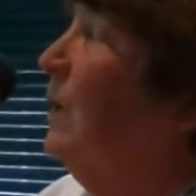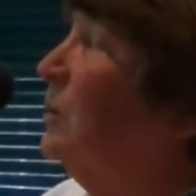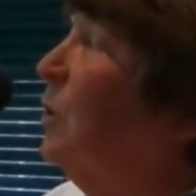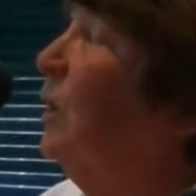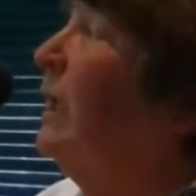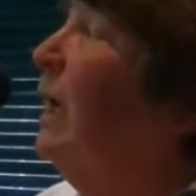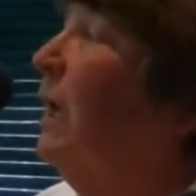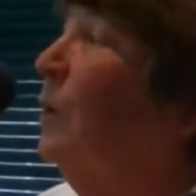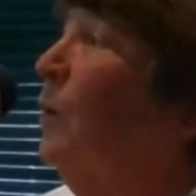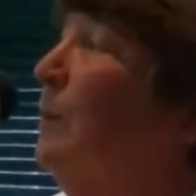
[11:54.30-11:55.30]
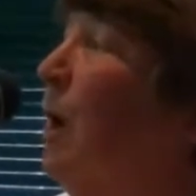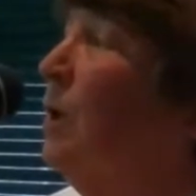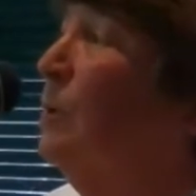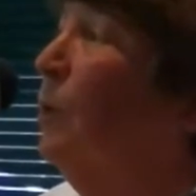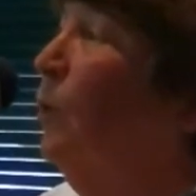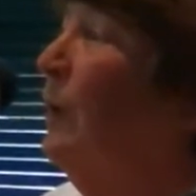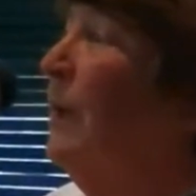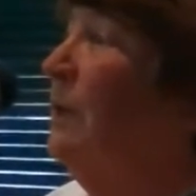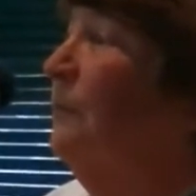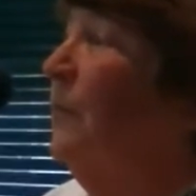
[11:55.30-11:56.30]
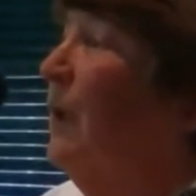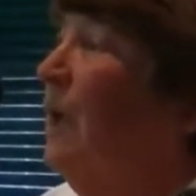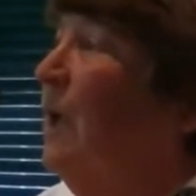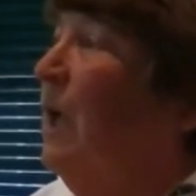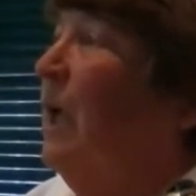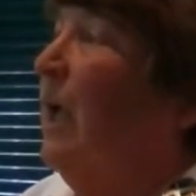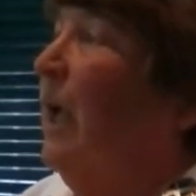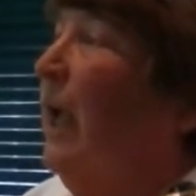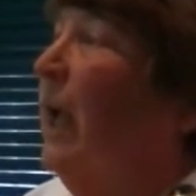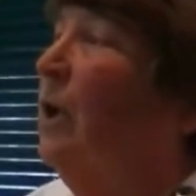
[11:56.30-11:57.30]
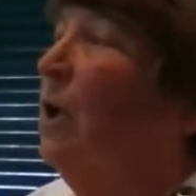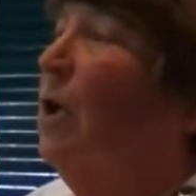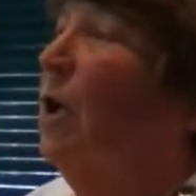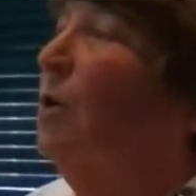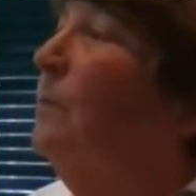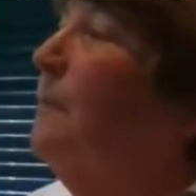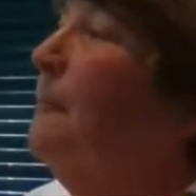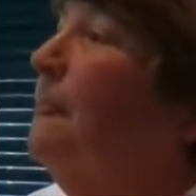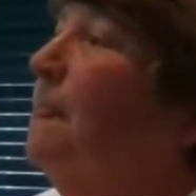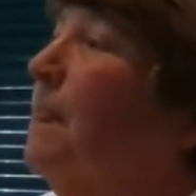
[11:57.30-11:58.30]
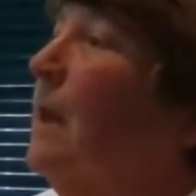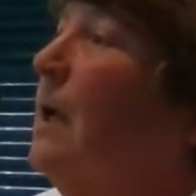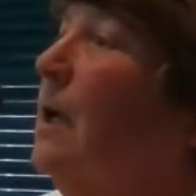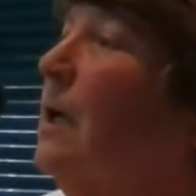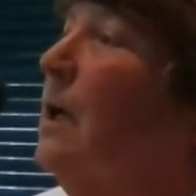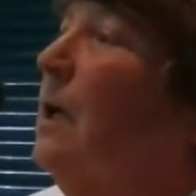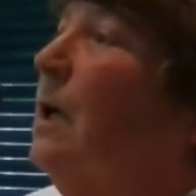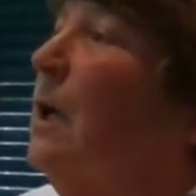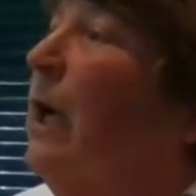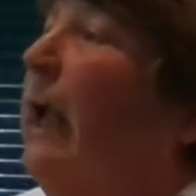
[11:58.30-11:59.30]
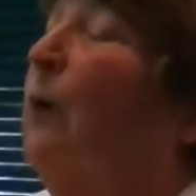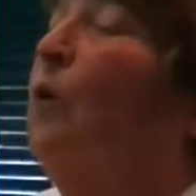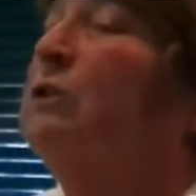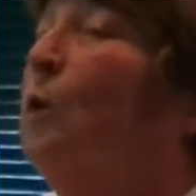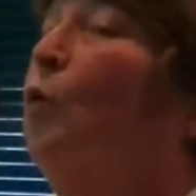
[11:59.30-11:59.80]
So again, remarkable women. And you know, it was a